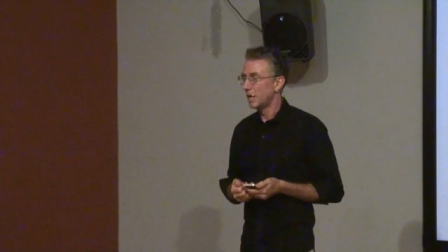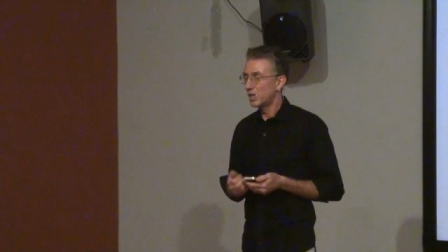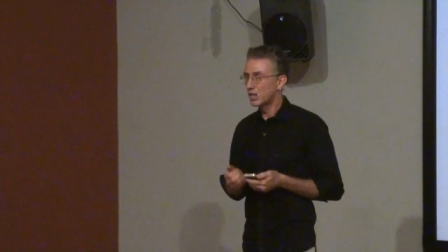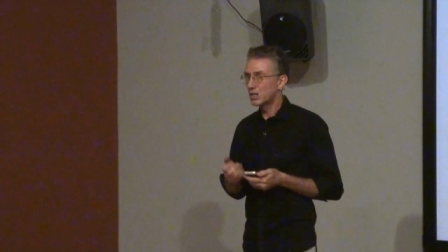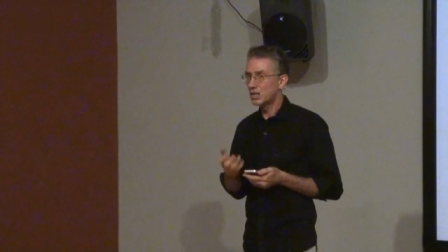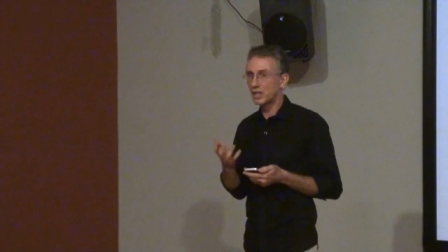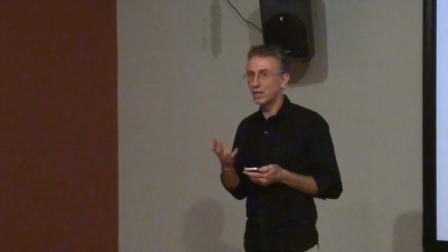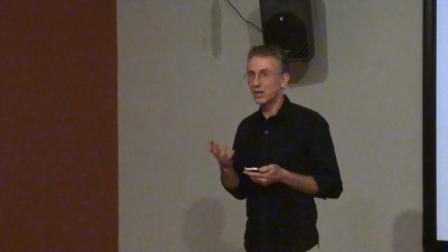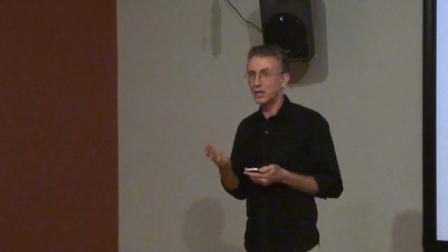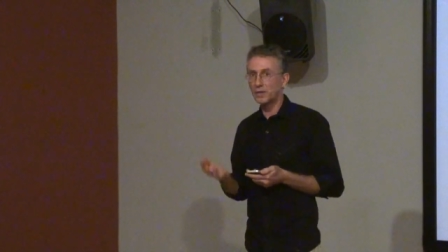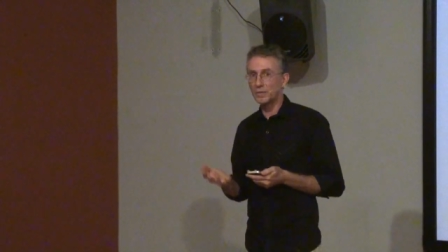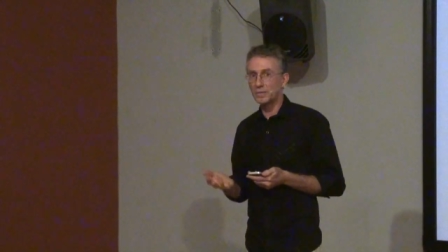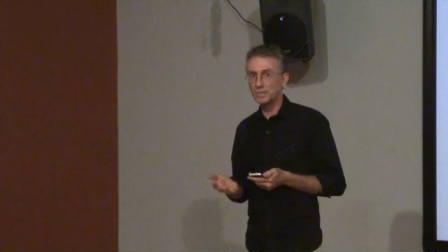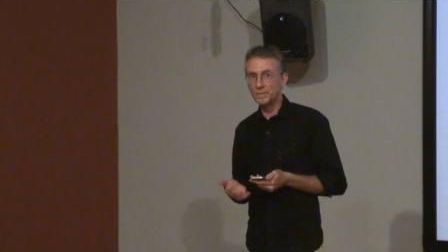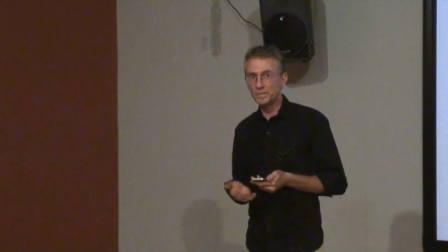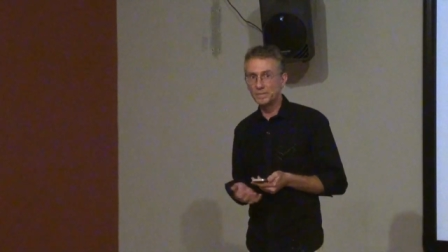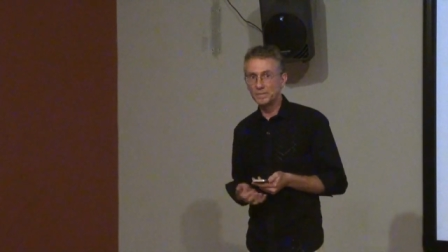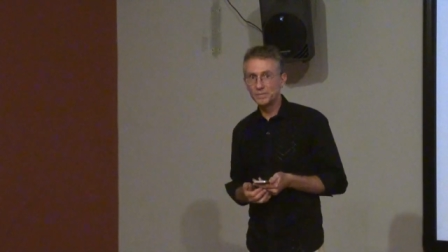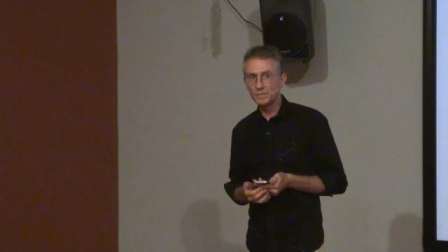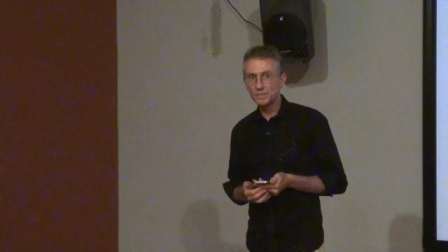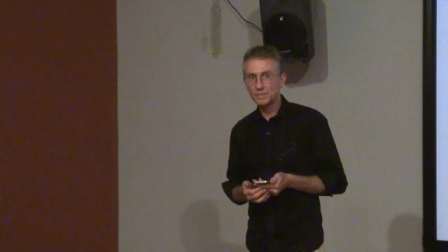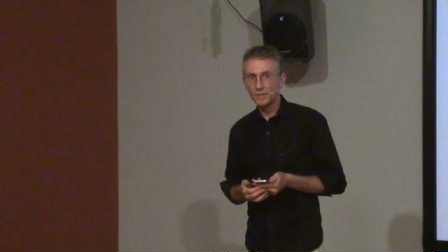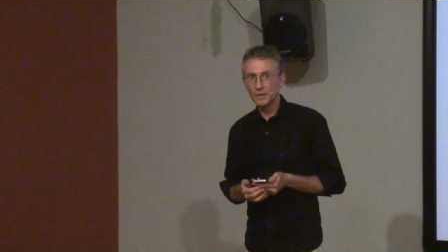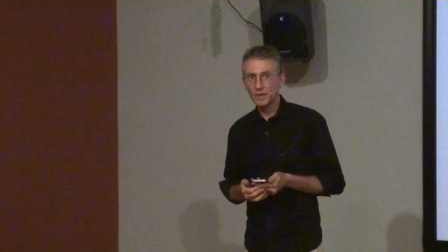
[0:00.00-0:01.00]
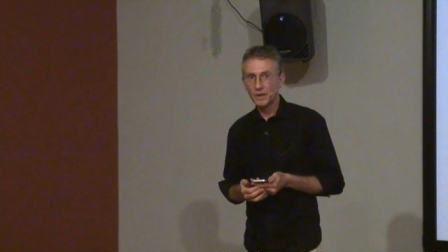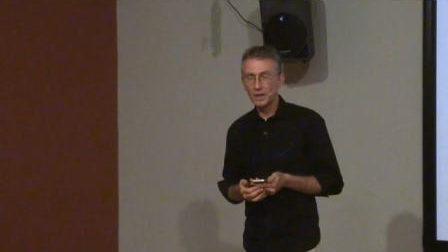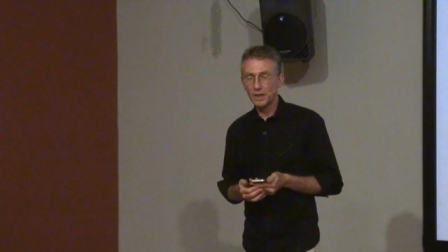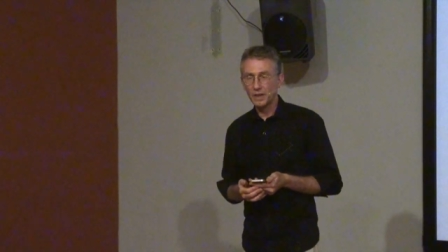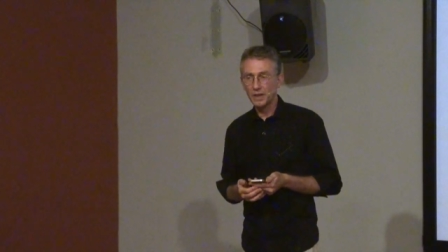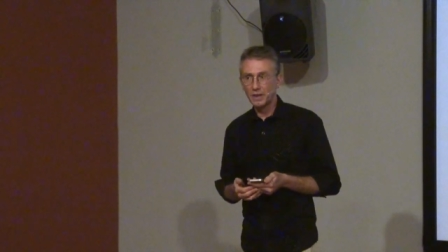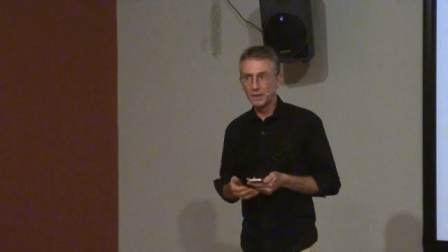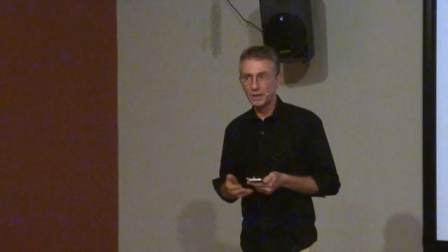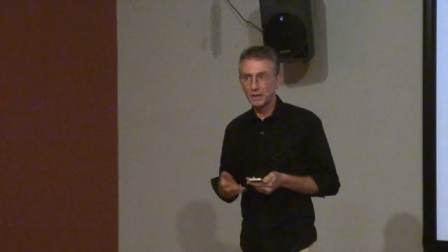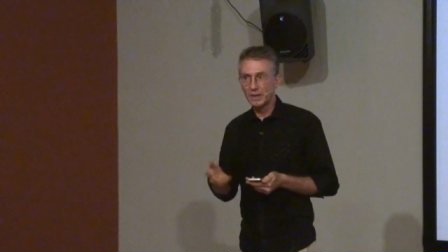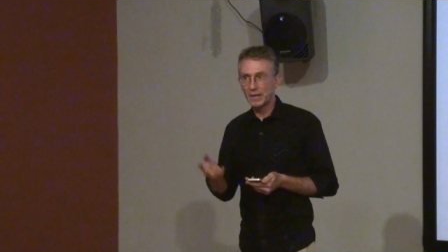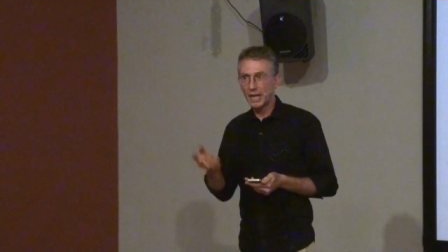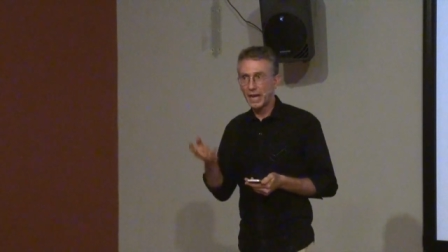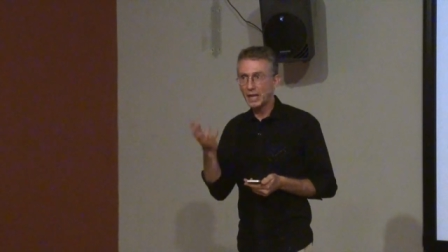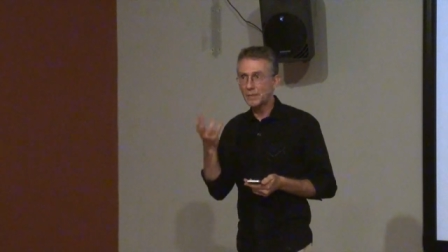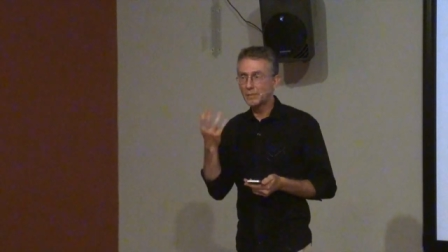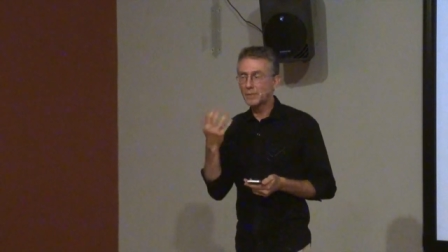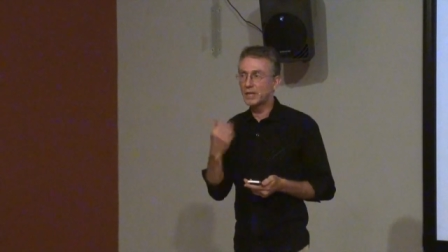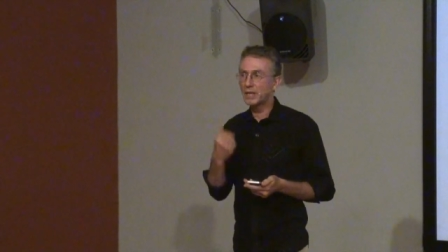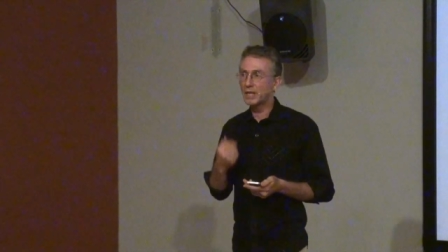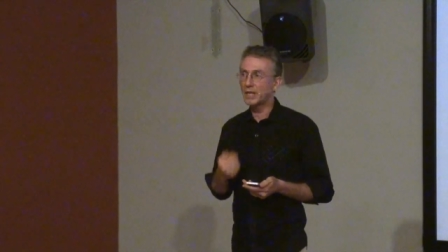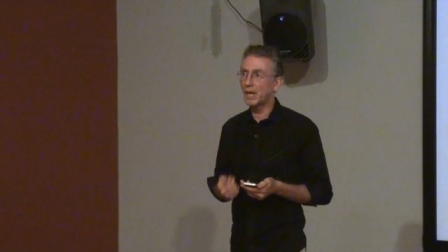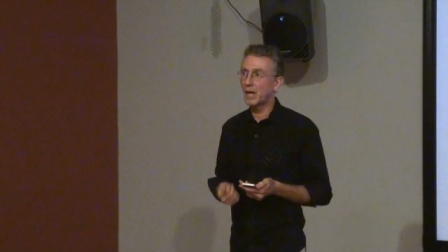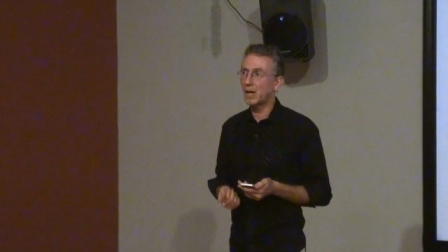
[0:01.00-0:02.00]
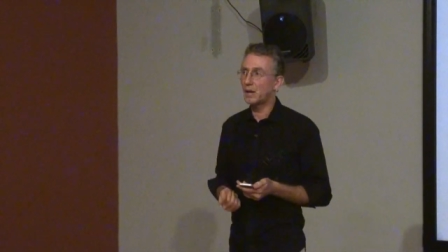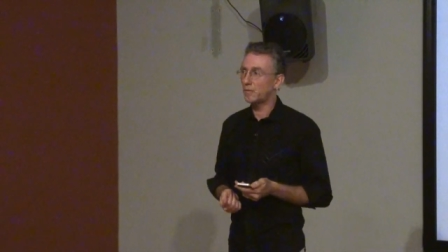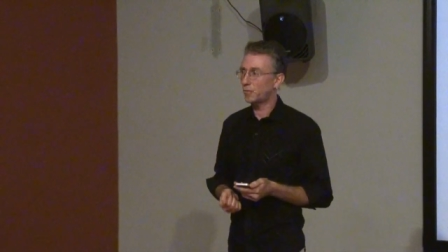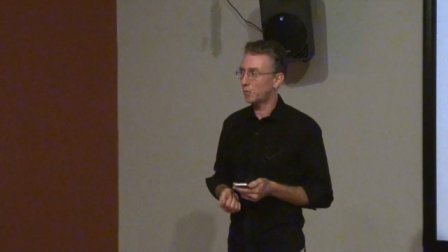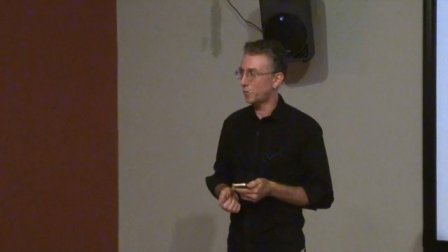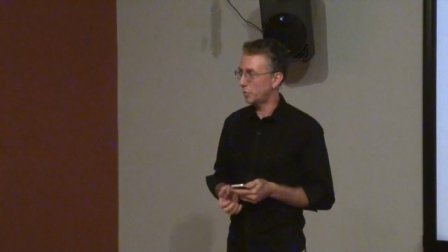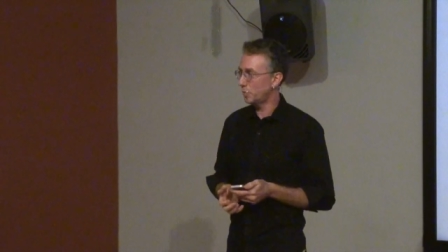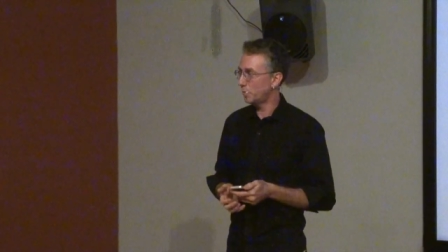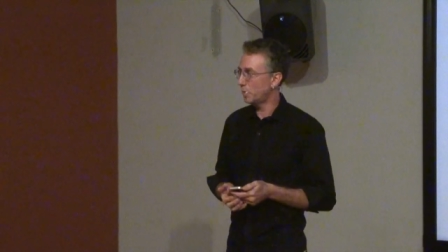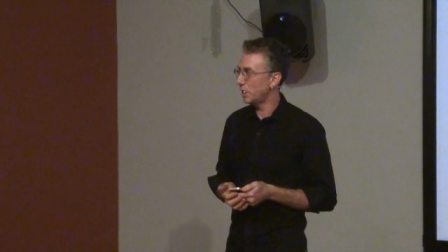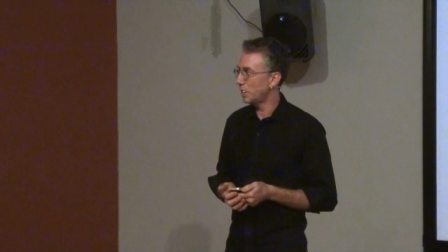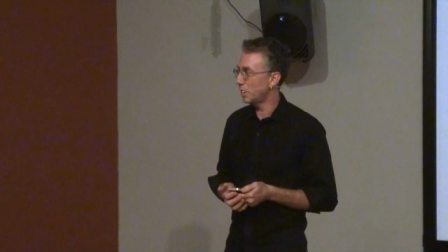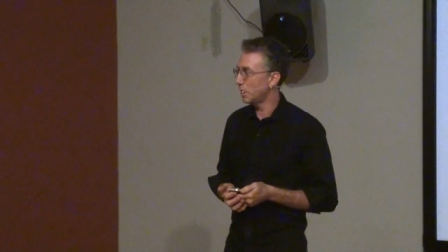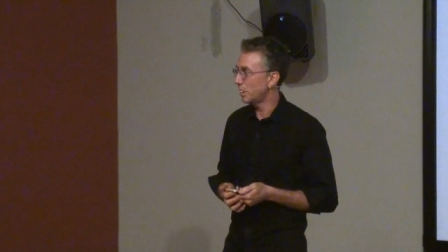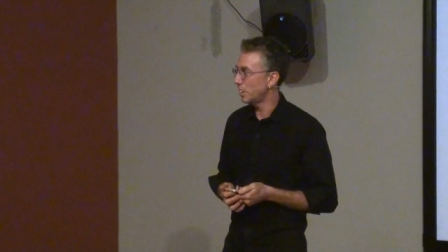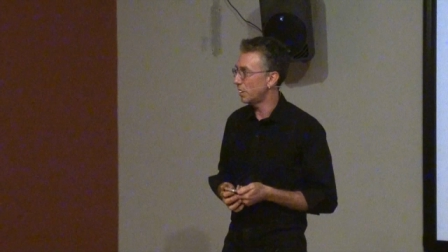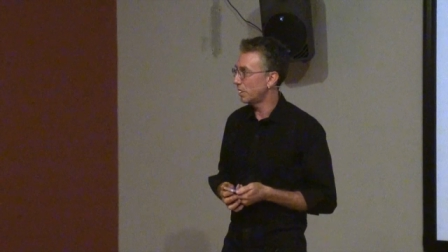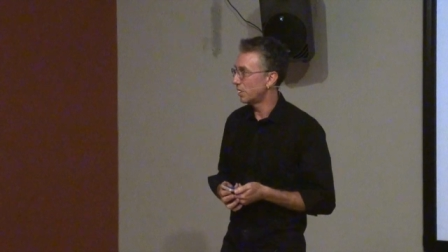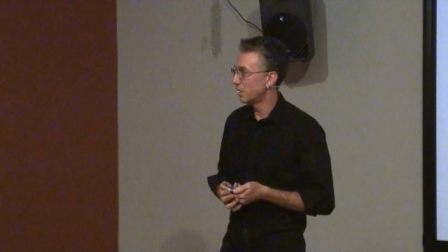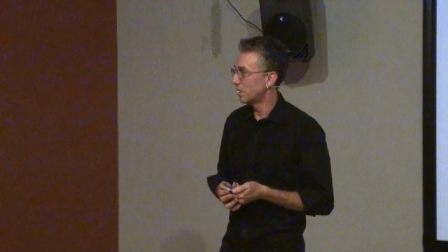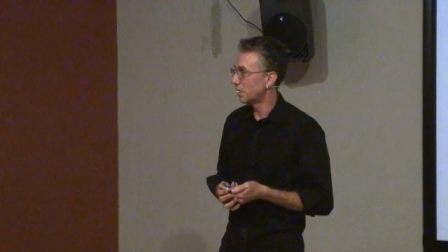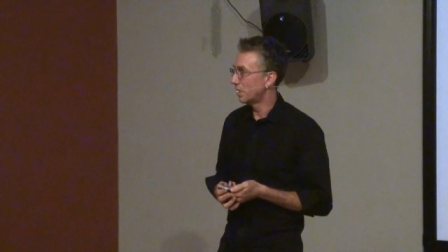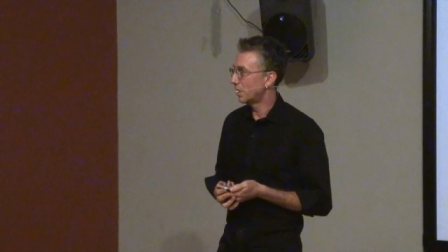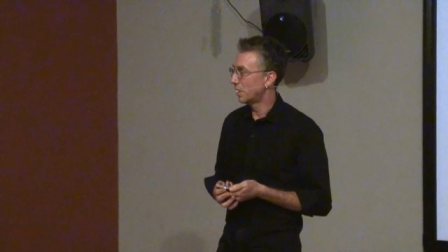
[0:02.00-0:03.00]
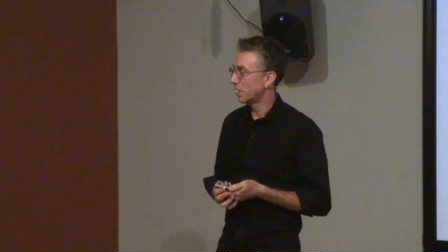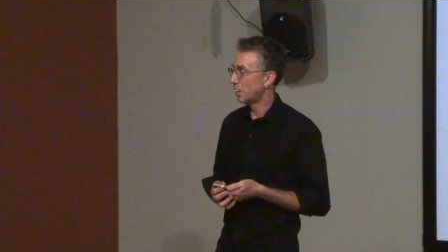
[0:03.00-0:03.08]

So that became for me